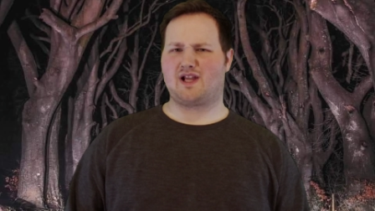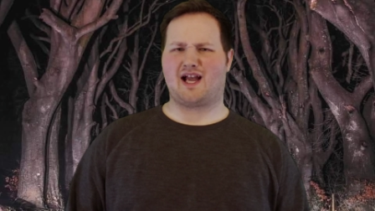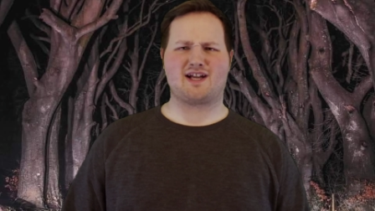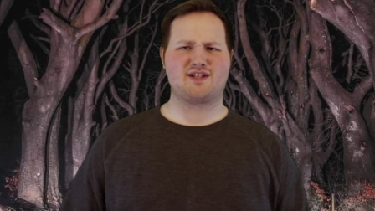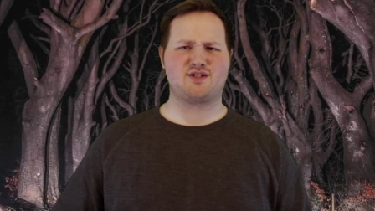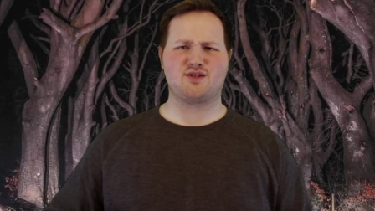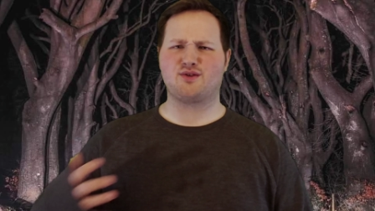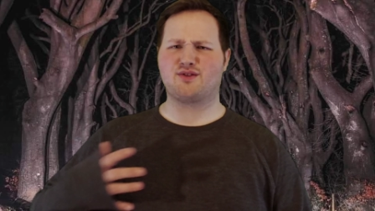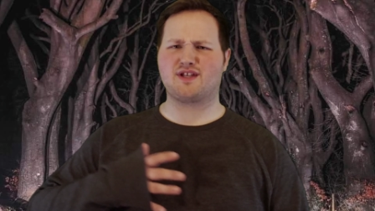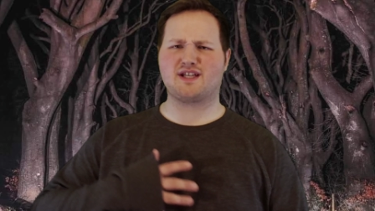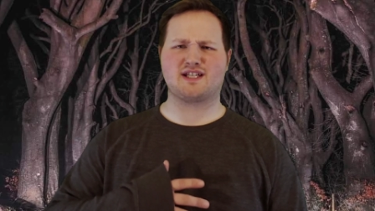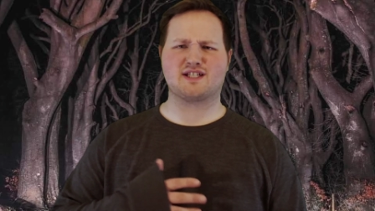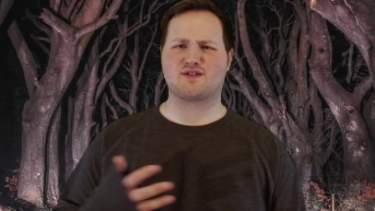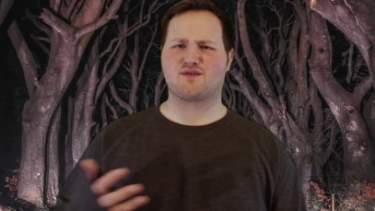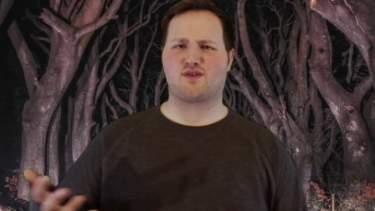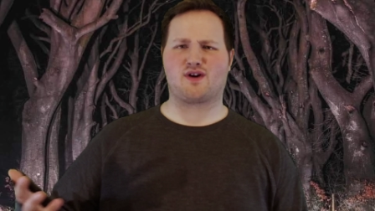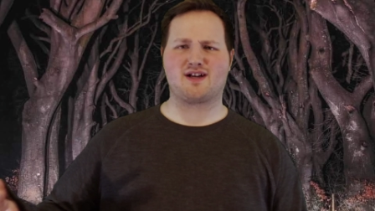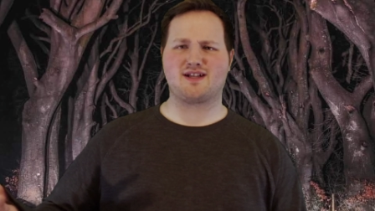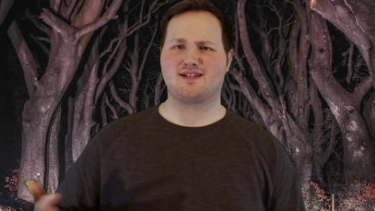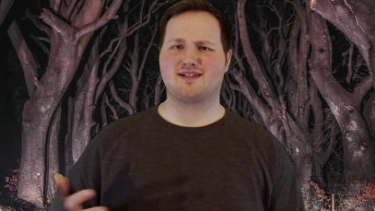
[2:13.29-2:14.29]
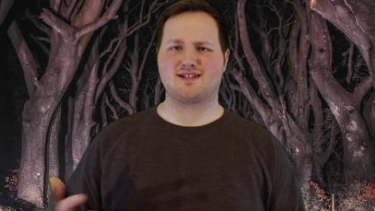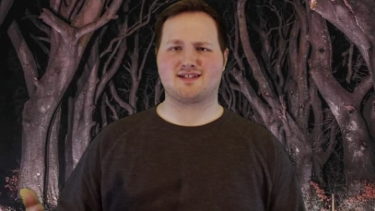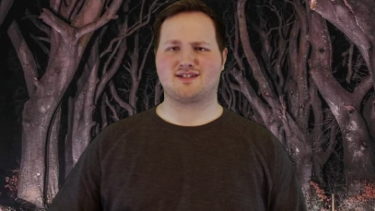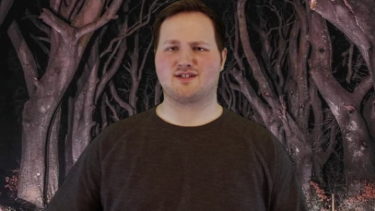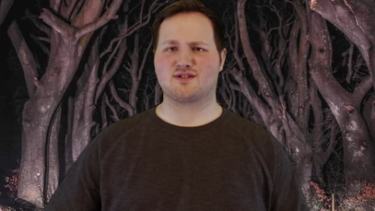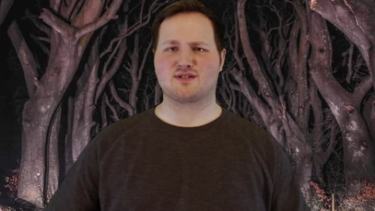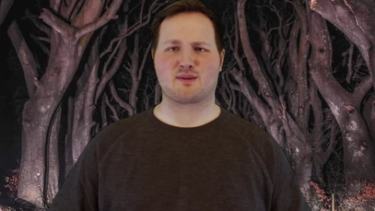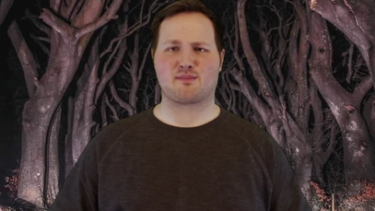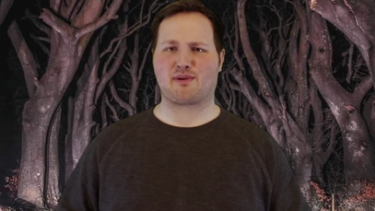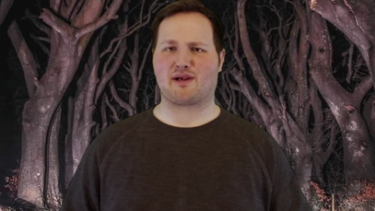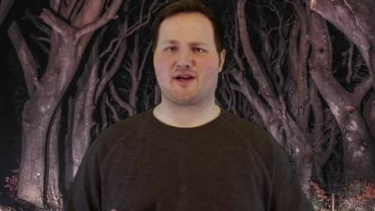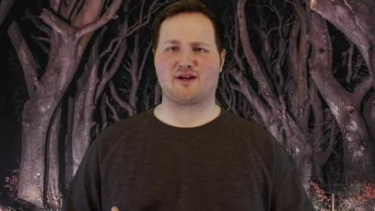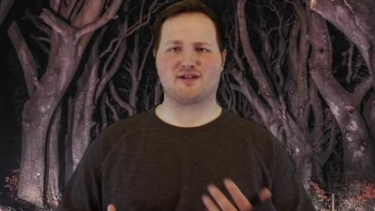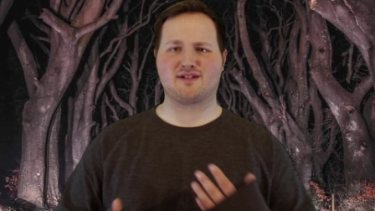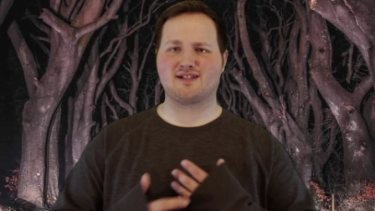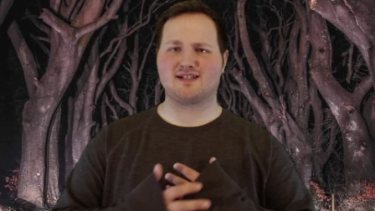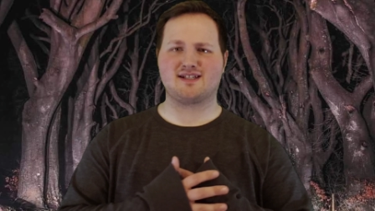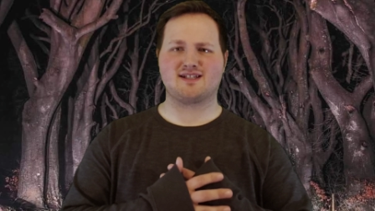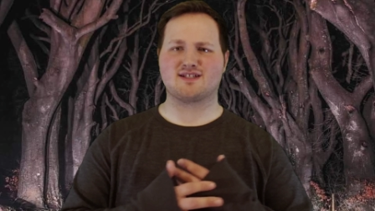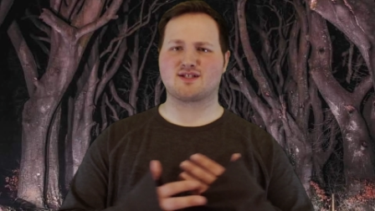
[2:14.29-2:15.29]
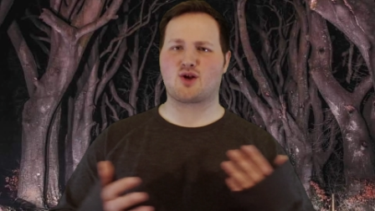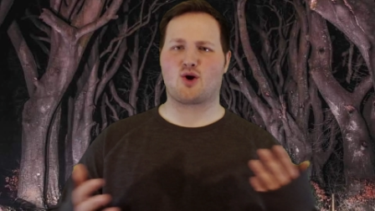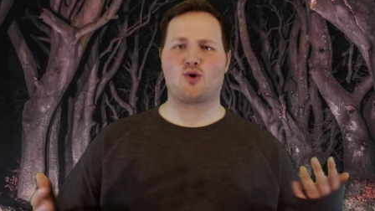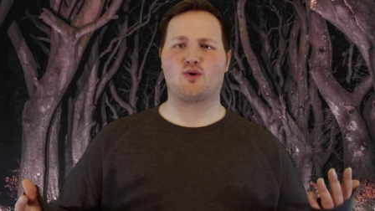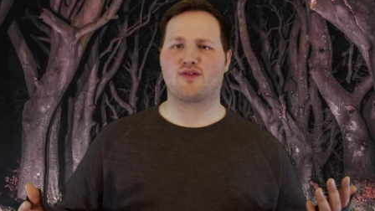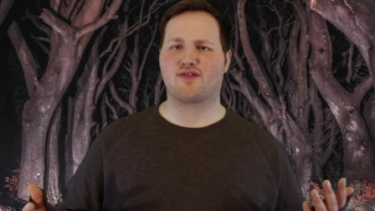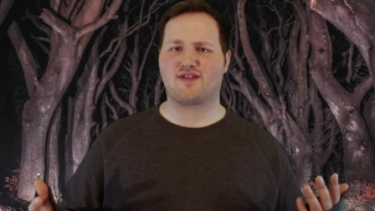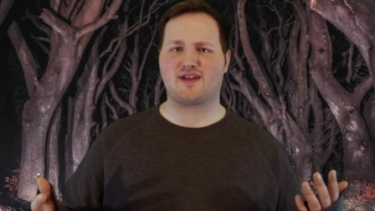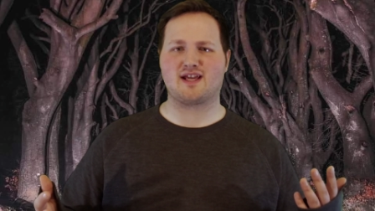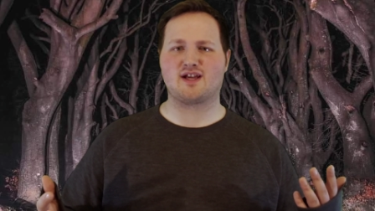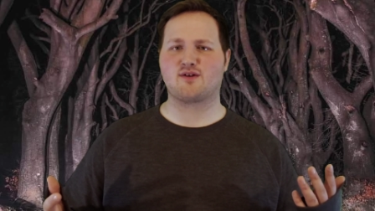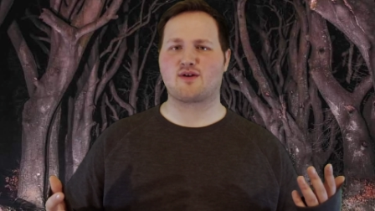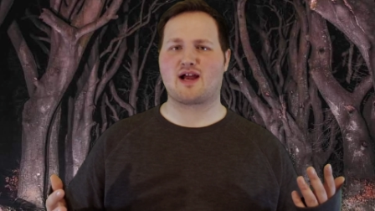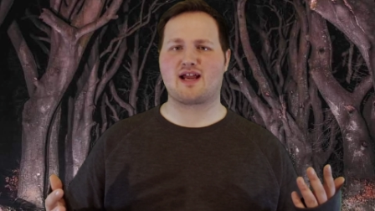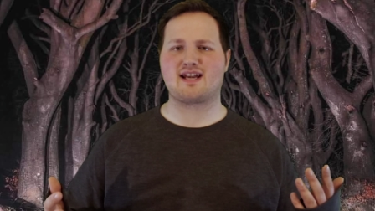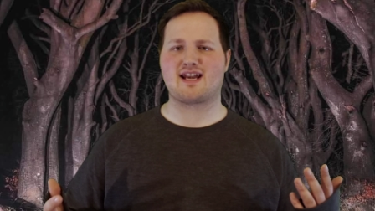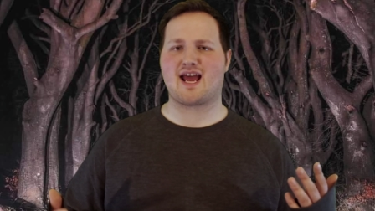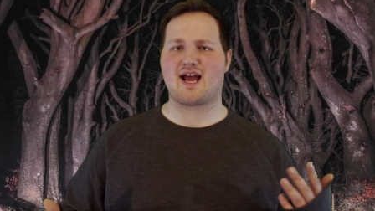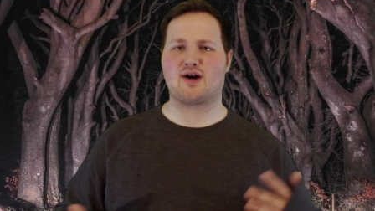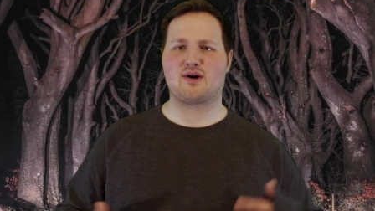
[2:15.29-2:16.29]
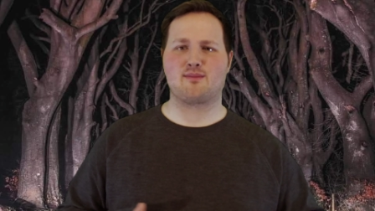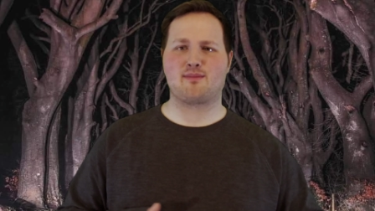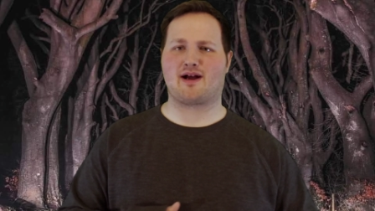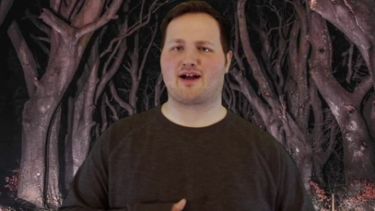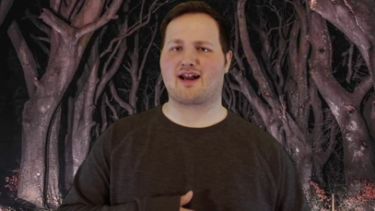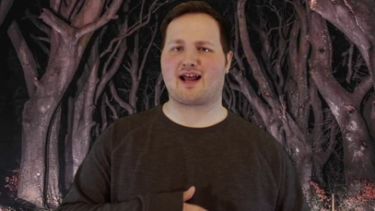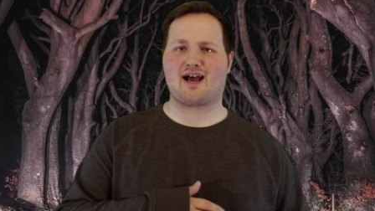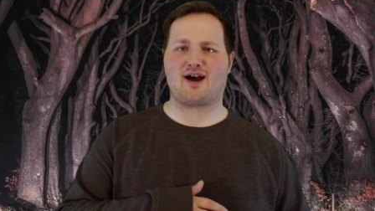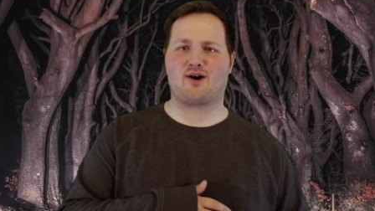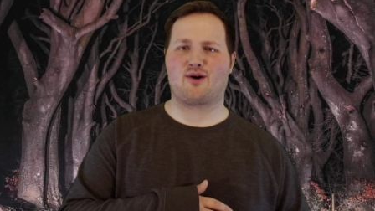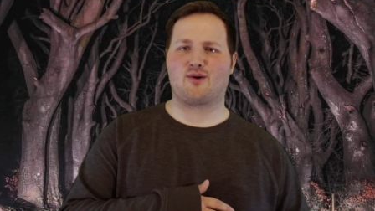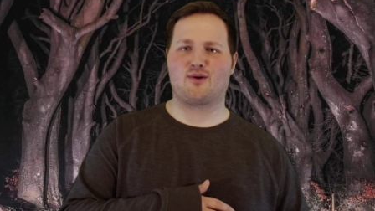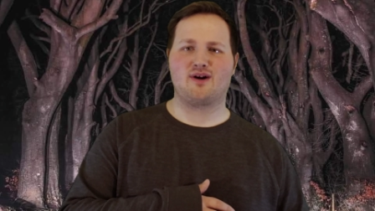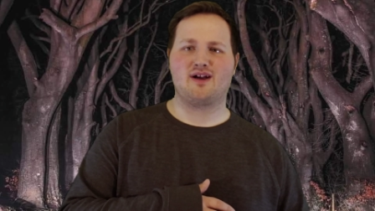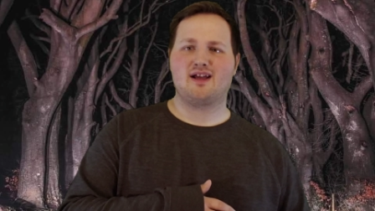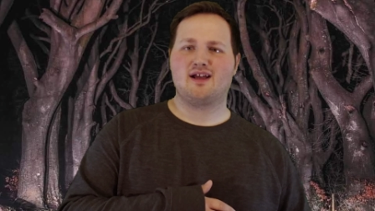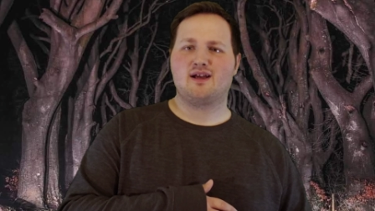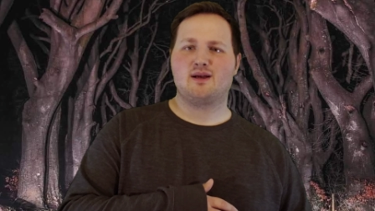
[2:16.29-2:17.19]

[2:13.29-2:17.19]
I do think it's funny that there's apparently this whole thing right now about how